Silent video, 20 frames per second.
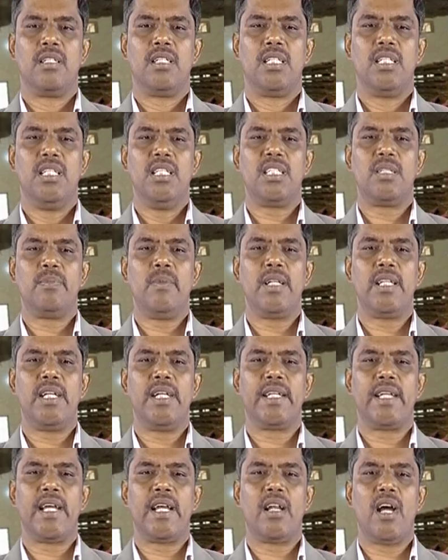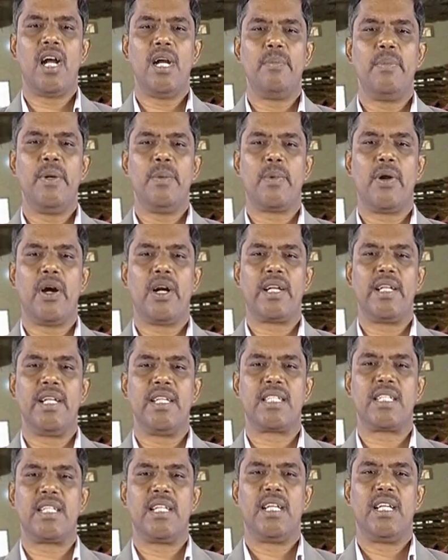This method cannot be
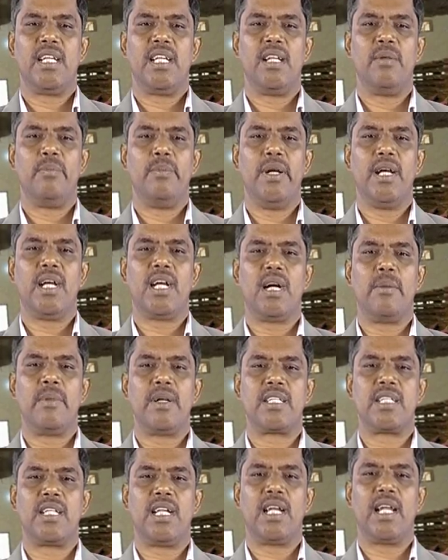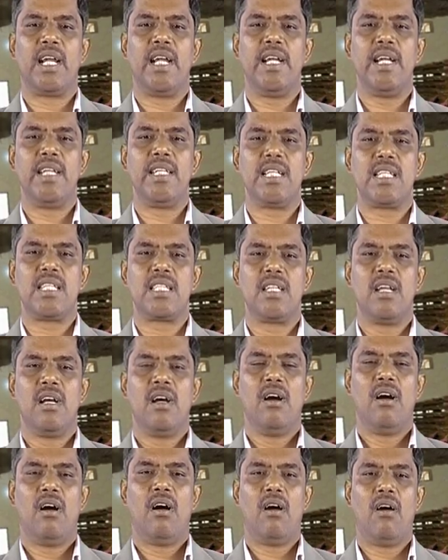practiced in big commercial grainages
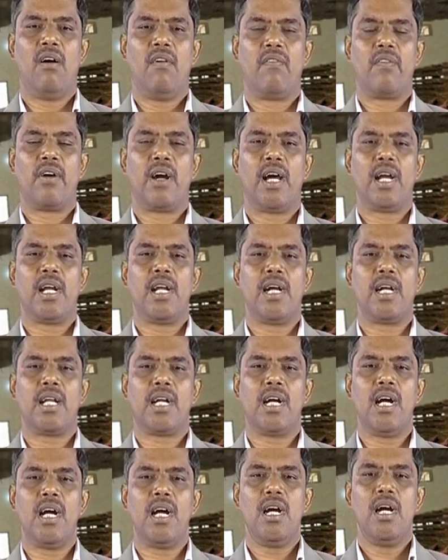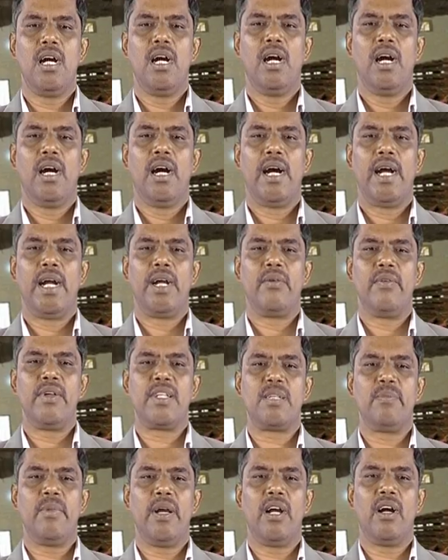of Karnataka and
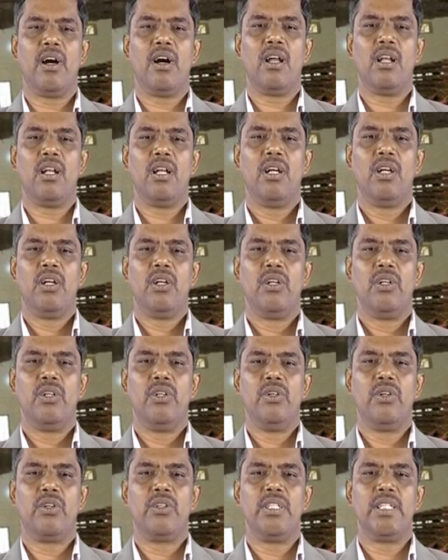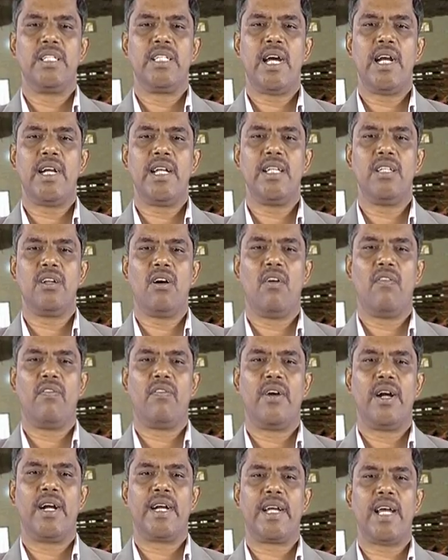West Bengal due to the shortage of
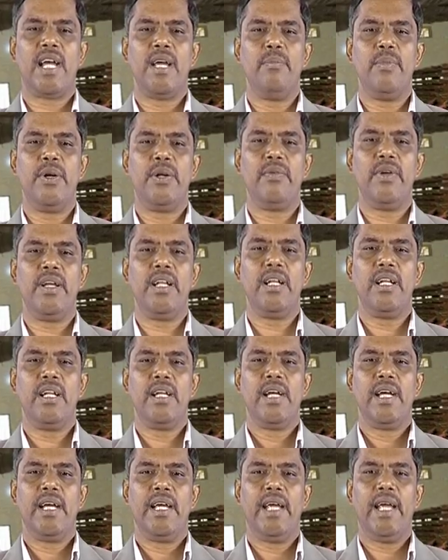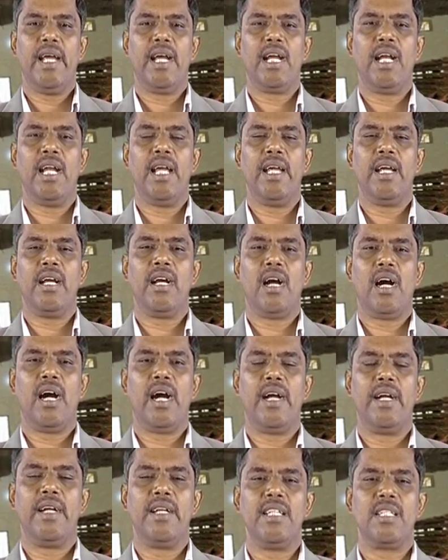time between egg laying
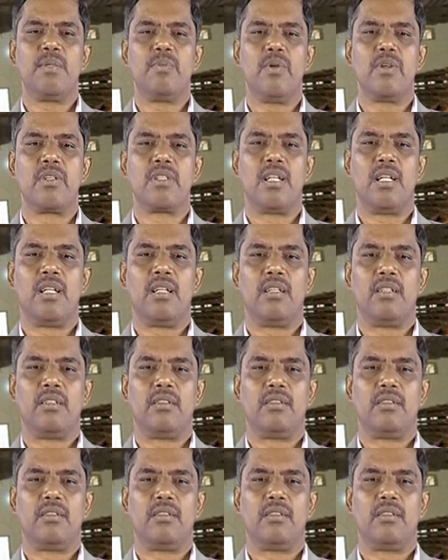and disposal.